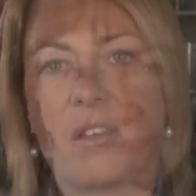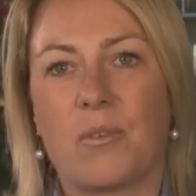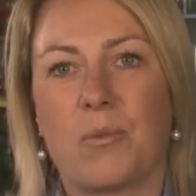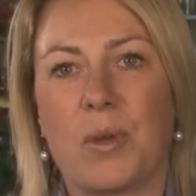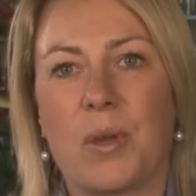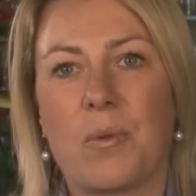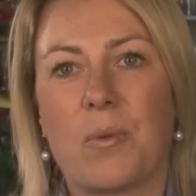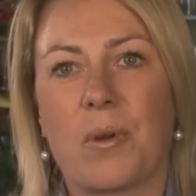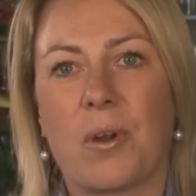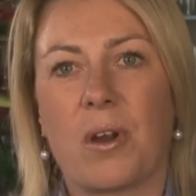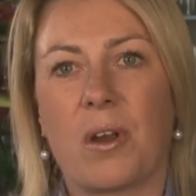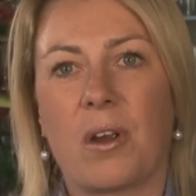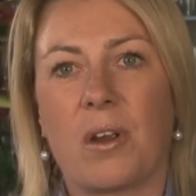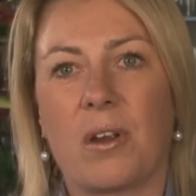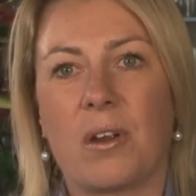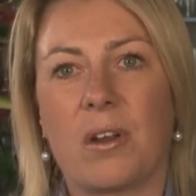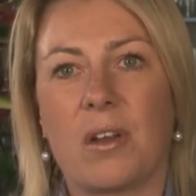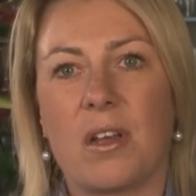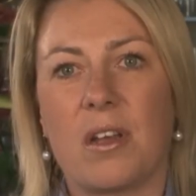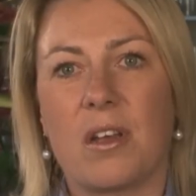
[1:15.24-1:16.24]
We
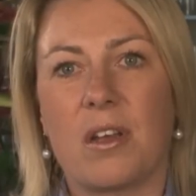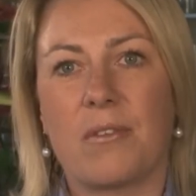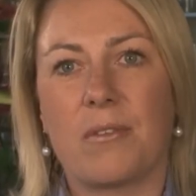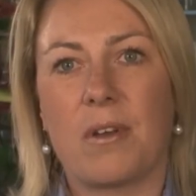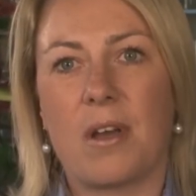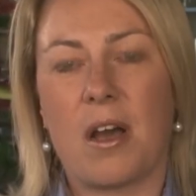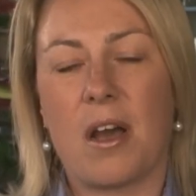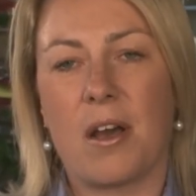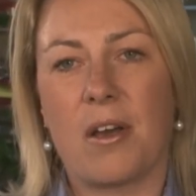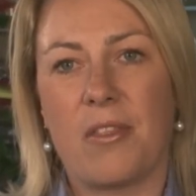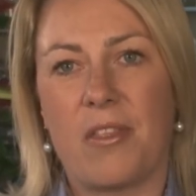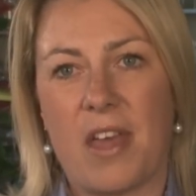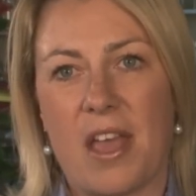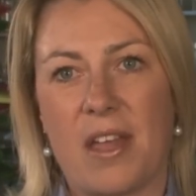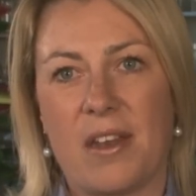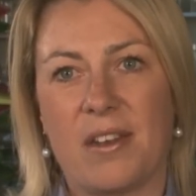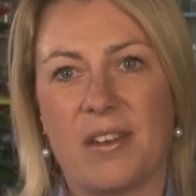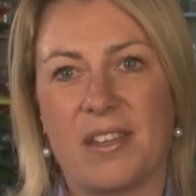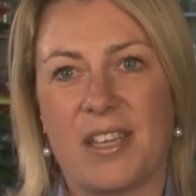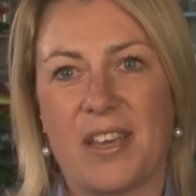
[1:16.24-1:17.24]
were uh,
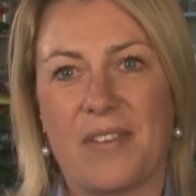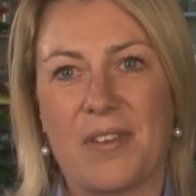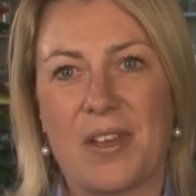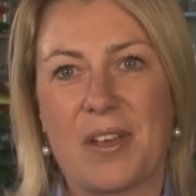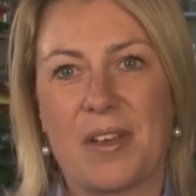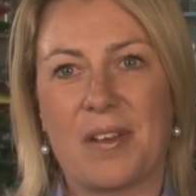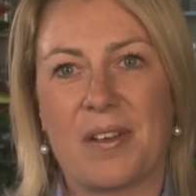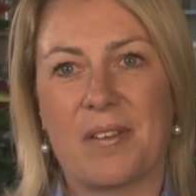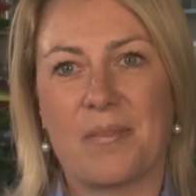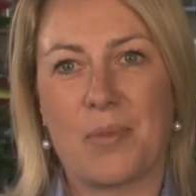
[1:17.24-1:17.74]
then giving